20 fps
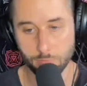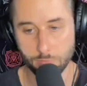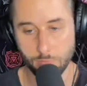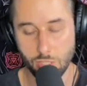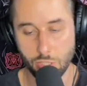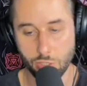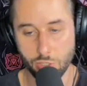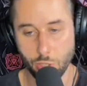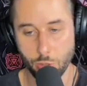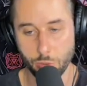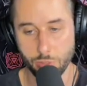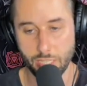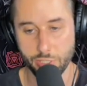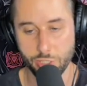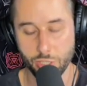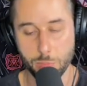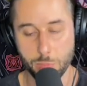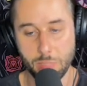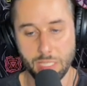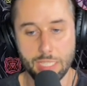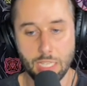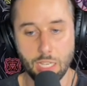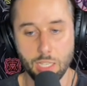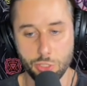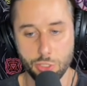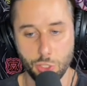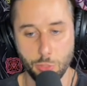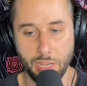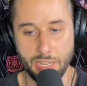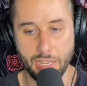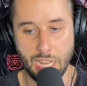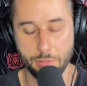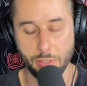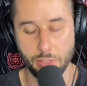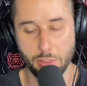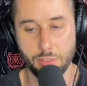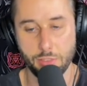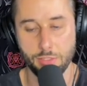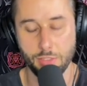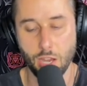To know that just because you might have a
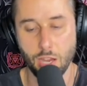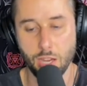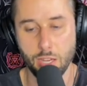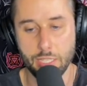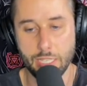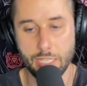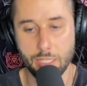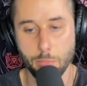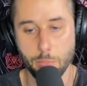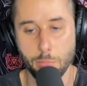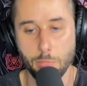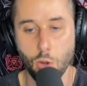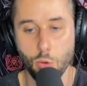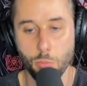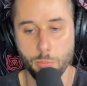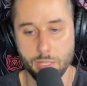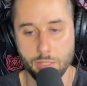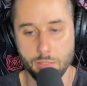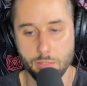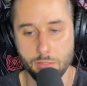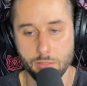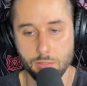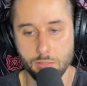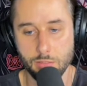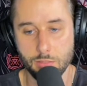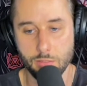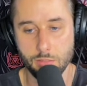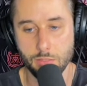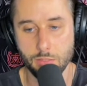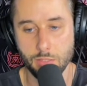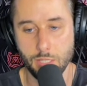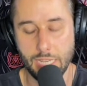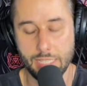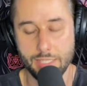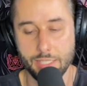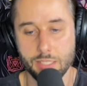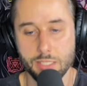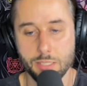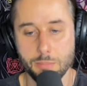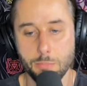thought in a moment, it
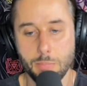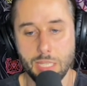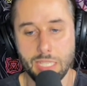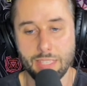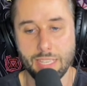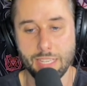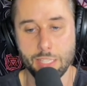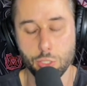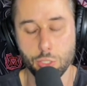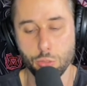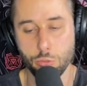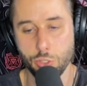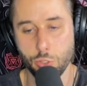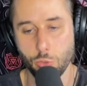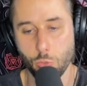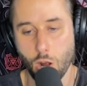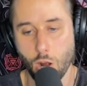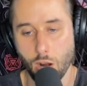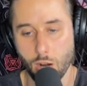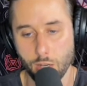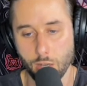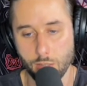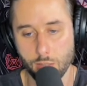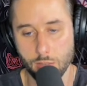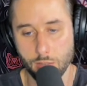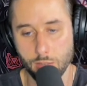doesn't mean that it's who you are.